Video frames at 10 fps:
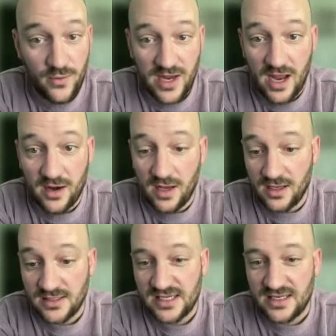We had
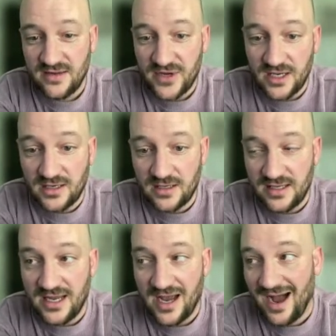a
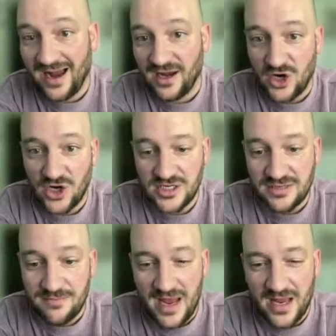significantly higher
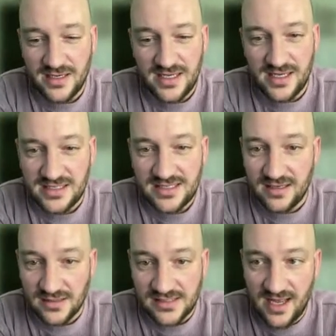demand in
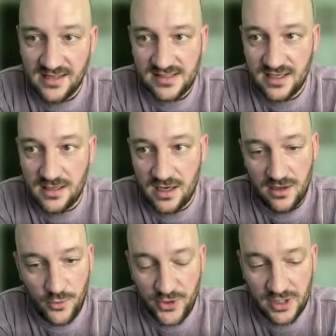skill sets in an
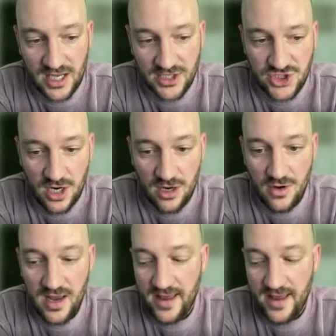open class show,